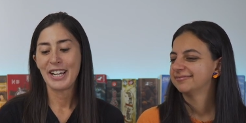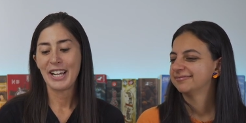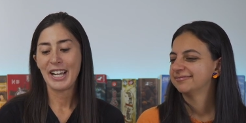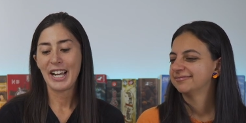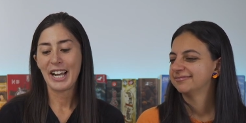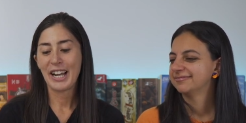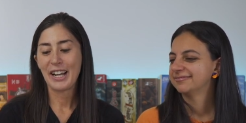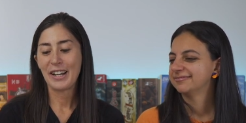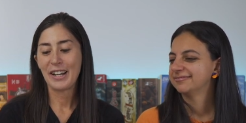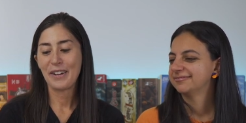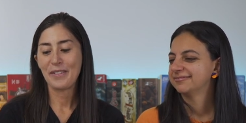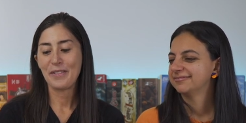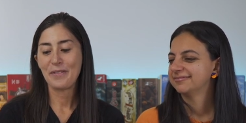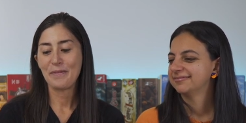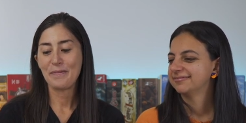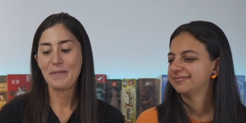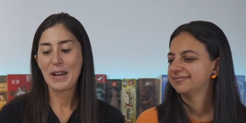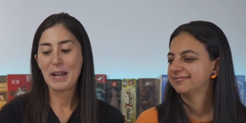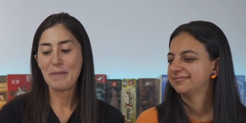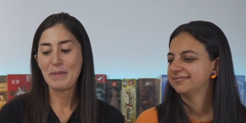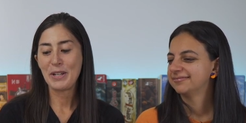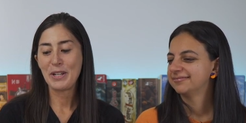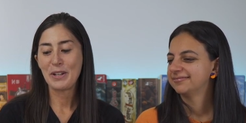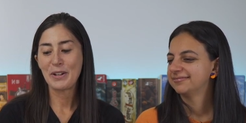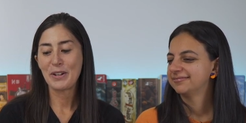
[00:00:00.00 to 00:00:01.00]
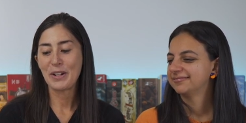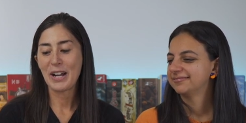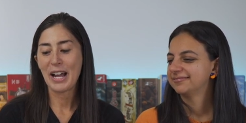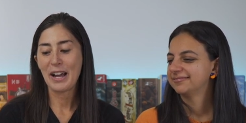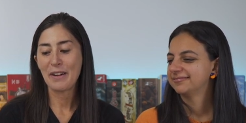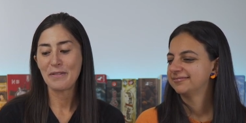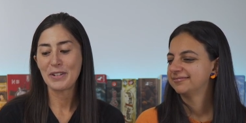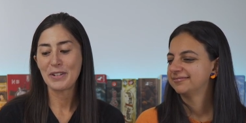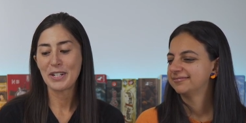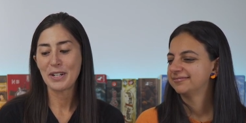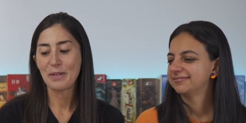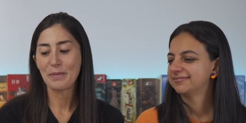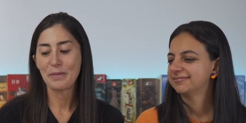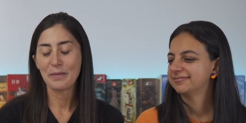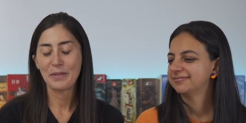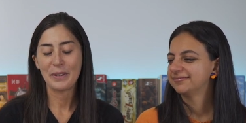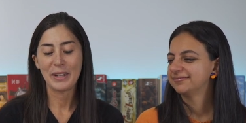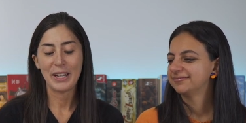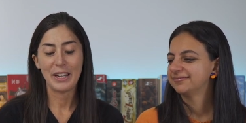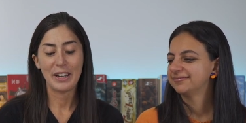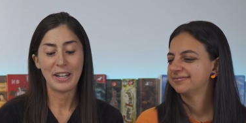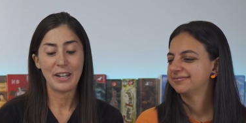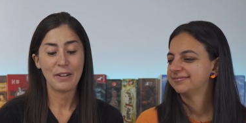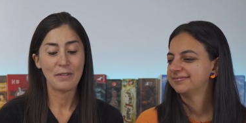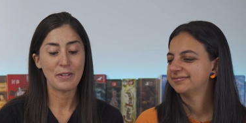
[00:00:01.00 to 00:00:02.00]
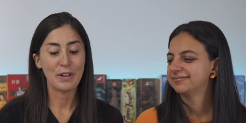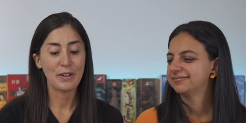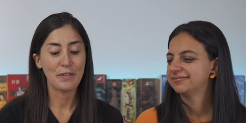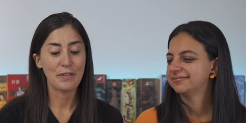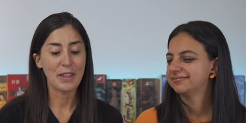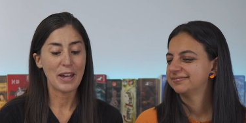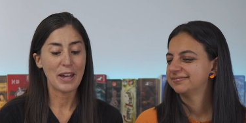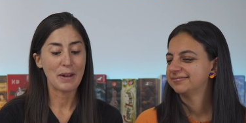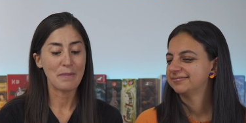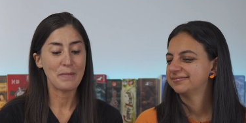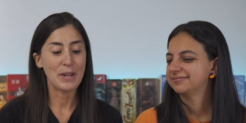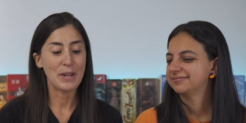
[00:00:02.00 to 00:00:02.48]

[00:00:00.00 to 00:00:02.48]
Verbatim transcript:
Speaker 1: are um maybe you could have some, even if that